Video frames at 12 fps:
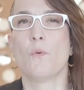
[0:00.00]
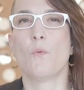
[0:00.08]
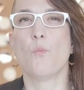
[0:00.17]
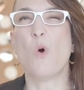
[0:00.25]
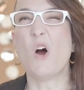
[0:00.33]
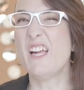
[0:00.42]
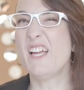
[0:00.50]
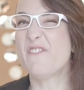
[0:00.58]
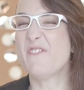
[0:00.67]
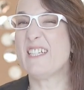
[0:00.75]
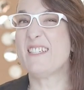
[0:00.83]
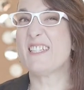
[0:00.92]
what
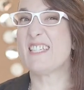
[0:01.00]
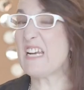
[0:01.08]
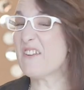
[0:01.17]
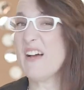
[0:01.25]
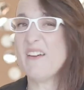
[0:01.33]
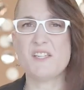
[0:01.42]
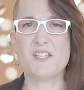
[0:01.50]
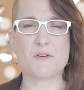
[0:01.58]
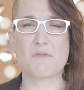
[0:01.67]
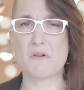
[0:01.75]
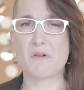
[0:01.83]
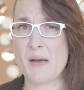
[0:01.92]
if instead of having
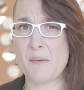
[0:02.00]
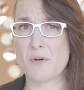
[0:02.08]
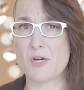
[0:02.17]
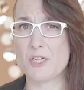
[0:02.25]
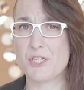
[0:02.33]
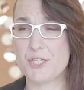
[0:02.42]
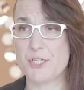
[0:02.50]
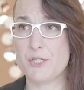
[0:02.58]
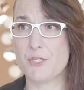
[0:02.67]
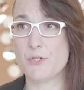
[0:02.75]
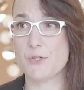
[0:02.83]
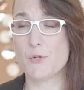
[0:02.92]
to remember
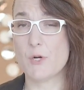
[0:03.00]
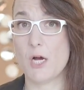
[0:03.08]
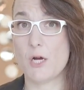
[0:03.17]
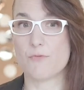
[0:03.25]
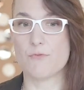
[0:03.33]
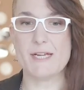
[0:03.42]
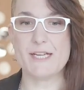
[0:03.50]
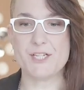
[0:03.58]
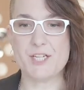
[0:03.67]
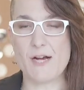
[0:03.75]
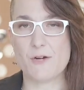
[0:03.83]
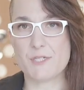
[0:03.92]
to
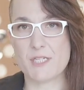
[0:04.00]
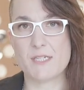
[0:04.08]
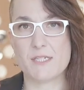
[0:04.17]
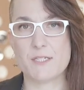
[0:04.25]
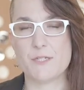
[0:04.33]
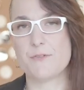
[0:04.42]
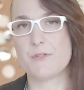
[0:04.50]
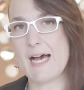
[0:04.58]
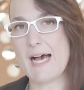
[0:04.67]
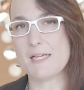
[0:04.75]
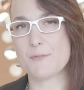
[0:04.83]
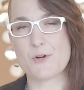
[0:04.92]
reach out to
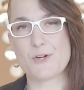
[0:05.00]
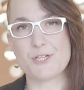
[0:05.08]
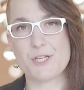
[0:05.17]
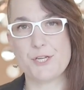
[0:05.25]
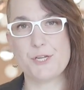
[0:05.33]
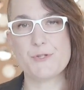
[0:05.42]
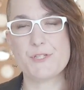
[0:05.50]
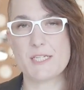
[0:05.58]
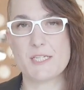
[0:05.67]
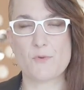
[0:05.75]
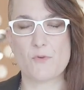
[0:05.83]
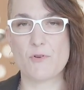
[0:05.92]
that person you
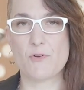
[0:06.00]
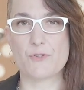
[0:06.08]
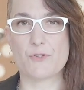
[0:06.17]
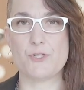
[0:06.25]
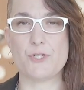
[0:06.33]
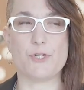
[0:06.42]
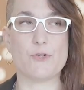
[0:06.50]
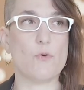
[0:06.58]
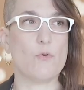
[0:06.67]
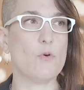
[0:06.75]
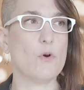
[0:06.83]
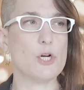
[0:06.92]
sent a proposal
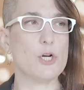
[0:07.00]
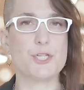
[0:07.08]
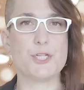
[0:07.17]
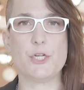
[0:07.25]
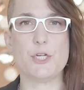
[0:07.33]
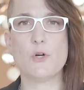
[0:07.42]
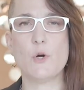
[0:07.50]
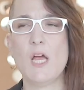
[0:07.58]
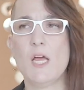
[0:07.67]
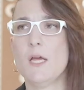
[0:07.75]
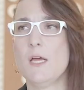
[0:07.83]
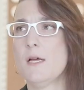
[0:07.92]
to, or to
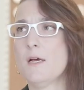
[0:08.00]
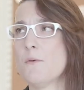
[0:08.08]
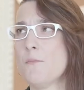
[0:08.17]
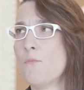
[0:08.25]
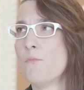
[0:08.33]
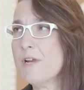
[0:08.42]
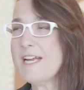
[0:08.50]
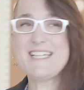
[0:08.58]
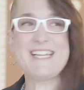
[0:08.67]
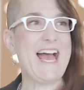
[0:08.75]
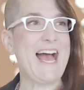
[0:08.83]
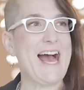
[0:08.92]

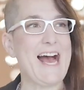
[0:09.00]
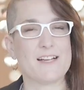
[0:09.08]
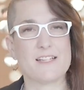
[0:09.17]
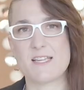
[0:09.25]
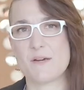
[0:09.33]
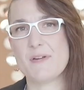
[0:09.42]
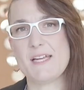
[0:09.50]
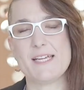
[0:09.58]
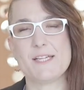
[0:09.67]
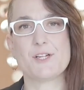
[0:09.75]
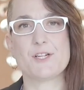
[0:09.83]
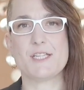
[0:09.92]
re-tag somebody
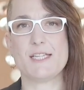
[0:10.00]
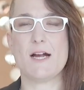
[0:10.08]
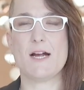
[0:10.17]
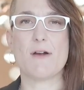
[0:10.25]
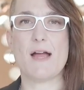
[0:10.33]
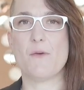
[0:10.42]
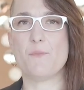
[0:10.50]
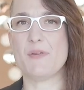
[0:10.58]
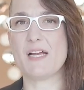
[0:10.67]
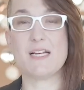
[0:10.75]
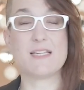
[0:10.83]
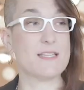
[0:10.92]
in your CRM
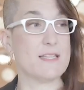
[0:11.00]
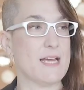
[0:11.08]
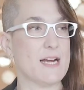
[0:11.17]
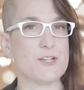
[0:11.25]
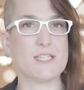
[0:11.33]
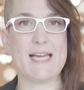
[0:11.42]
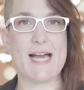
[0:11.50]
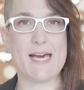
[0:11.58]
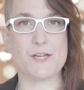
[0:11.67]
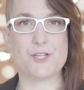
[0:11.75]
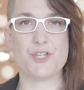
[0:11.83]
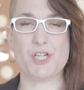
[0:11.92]
because their
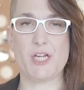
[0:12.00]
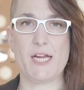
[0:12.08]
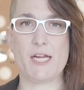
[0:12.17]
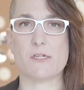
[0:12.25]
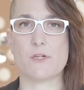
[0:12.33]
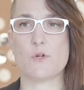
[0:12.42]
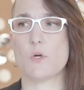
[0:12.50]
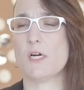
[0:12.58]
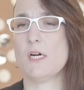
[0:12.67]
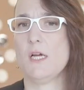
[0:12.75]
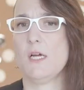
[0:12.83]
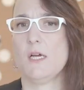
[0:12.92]
status changed,
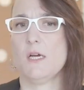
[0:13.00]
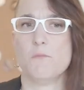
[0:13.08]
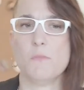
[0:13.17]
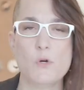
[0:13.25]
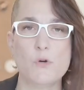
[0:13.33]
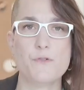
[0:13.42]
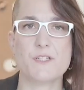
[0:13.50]
or move